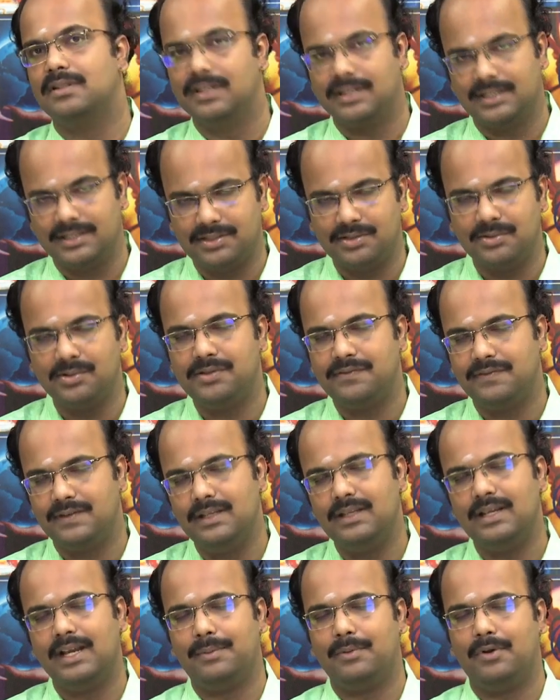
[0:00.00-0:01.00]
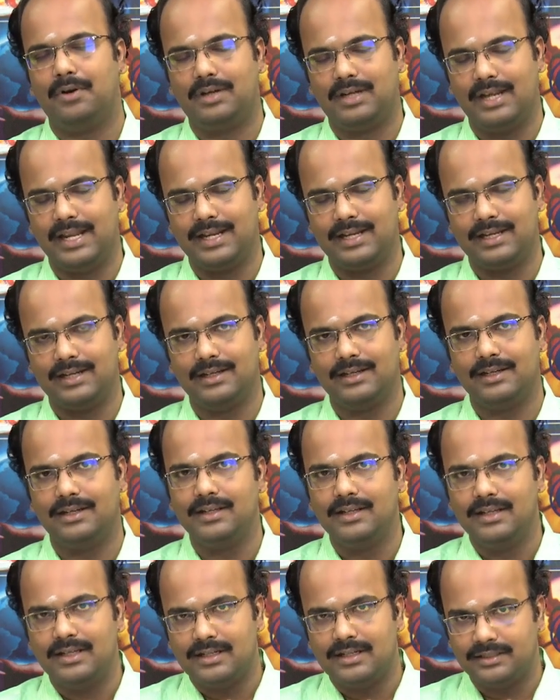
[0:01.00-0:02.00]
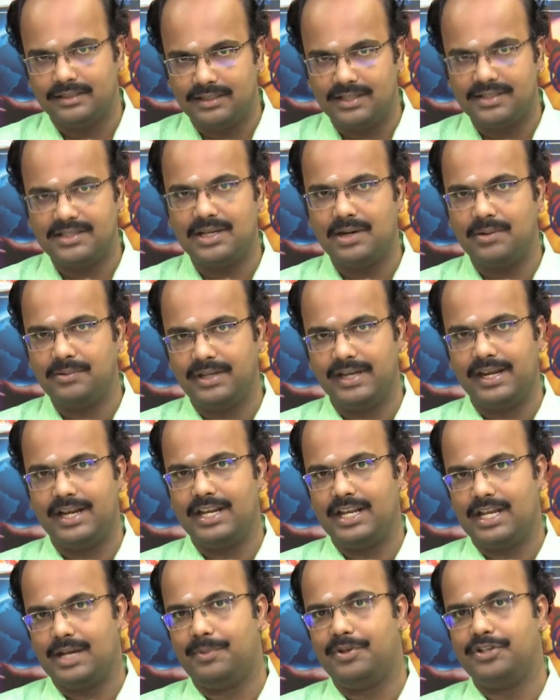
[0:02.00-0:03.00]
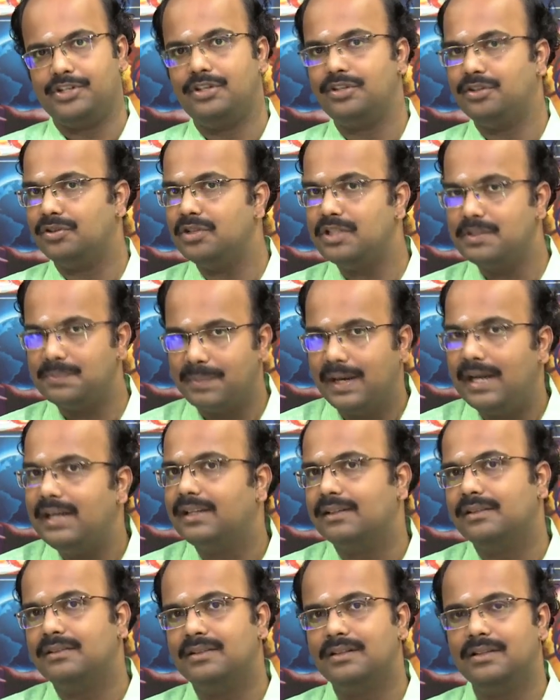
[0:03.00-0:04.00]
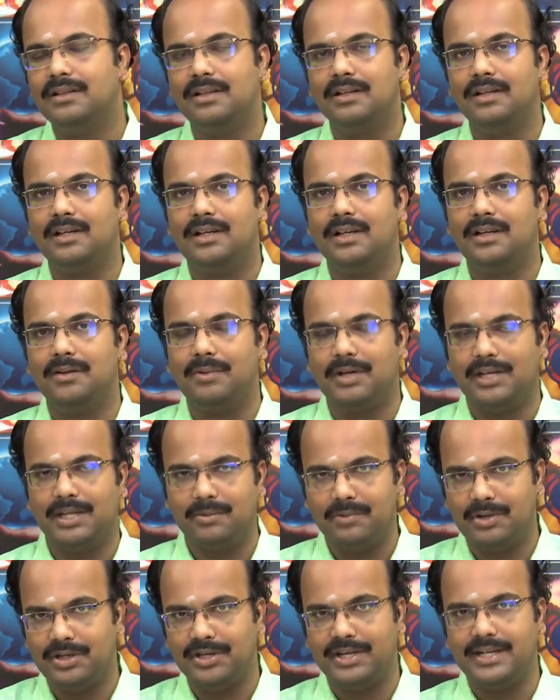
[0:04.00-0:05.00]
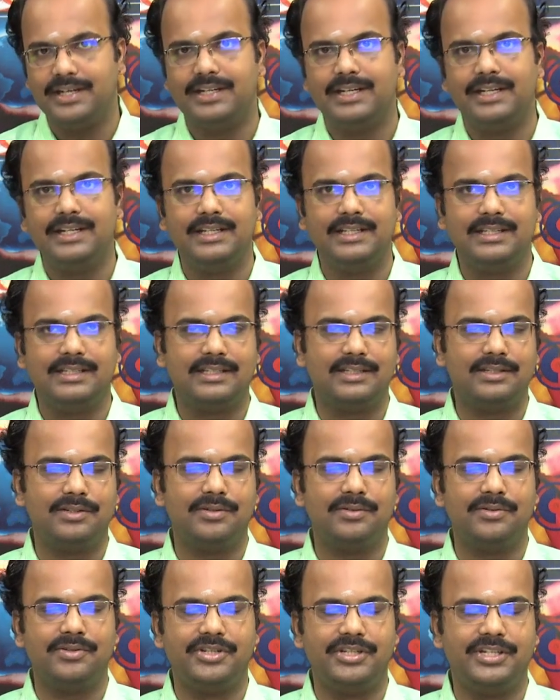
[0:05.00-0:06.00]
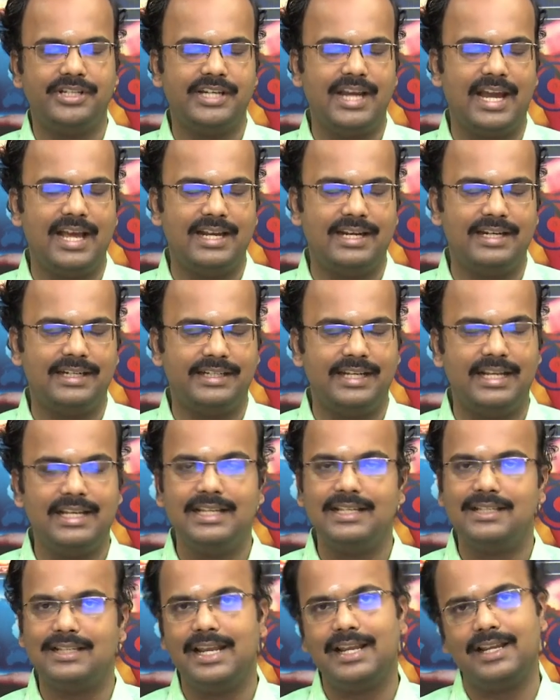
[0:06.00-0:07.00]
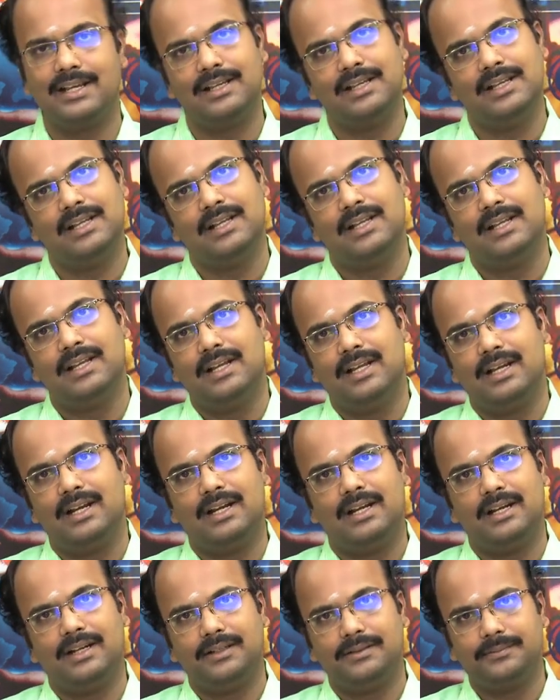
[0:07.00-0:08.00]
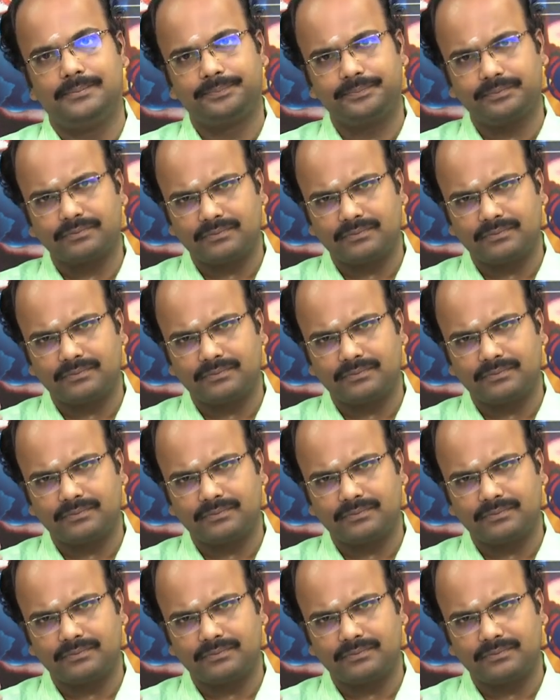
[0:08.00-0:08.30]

It is useful and not like uh, discounting any commercial tools, but uh, what I want to intend is to share tell us like uh,